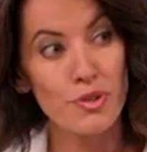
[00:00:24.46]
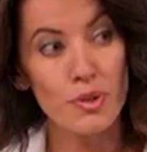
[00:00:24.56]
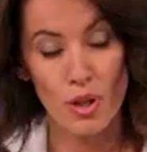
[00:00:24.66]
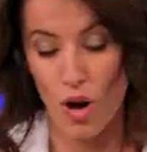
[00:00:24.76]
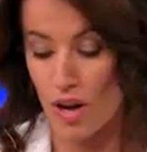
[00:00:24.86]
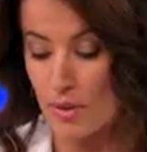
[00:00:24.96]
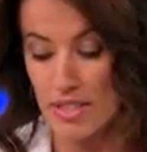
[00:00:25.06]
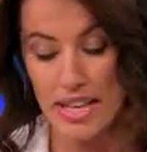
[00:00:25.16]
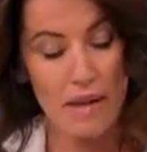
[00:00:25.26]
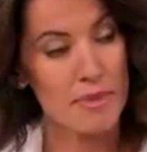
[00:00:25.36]
too long, what will
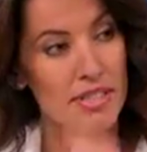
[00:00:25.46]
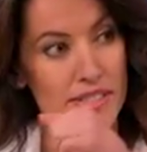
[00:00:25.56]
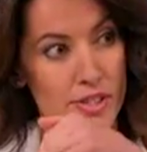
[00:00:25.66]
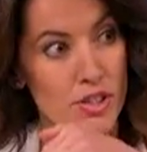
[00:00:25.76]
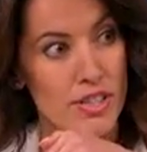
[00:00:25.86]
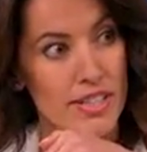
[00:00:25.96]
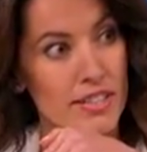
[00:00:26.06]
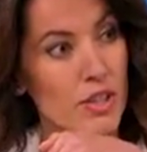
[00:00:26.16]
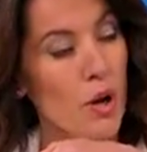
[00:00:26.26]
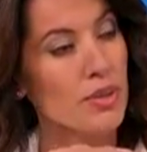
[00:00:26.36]
happen is it'll
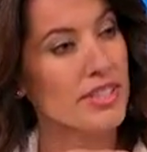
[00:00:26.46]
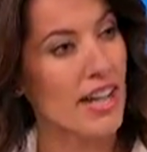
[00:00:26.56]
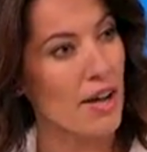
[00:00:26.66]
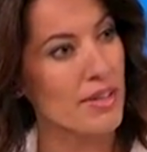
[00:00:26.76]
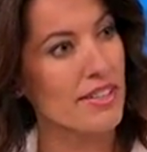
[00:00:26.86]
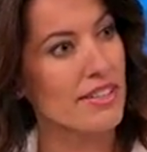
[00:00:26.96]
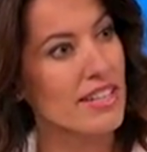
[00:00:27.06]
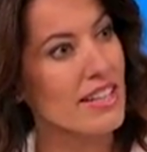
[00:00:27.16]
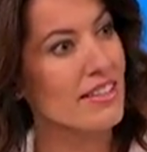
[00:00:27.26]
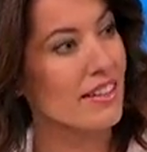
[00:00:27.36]
go down
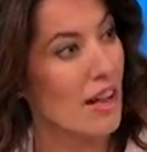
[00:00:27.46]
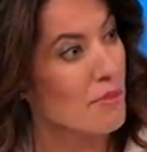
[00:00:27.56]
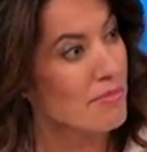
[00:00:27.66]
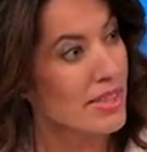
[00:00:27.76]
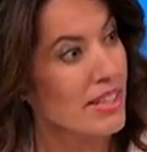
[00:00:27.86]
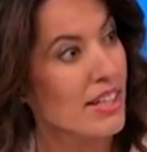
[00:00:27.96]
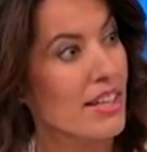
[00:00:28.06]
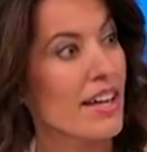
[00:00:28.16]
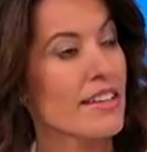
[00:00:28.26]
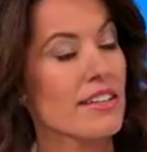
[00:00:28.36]
underneath the gum,
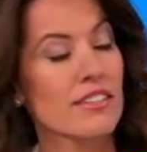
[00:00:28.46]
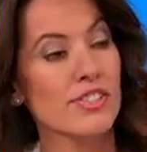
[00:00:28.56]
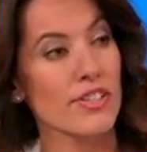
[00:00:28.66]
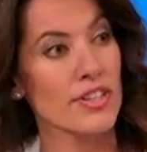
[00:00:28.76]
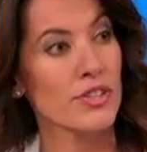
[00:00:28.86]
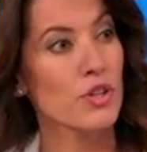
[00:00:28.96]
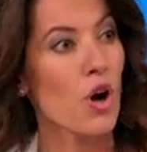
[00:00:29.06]
and it'll start to